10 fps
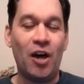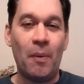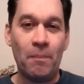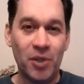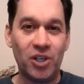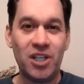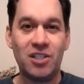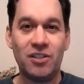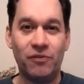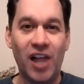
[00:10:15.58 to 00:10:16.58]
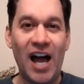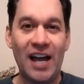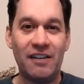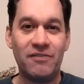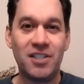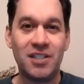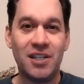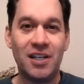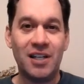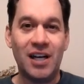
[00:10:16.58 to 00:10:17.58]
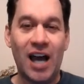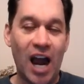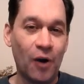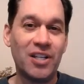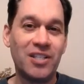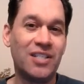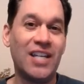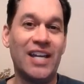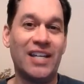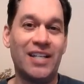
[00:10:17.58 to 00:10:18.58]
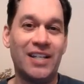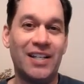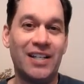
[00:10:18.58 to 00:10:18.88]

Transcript: Millions of lives are at stake.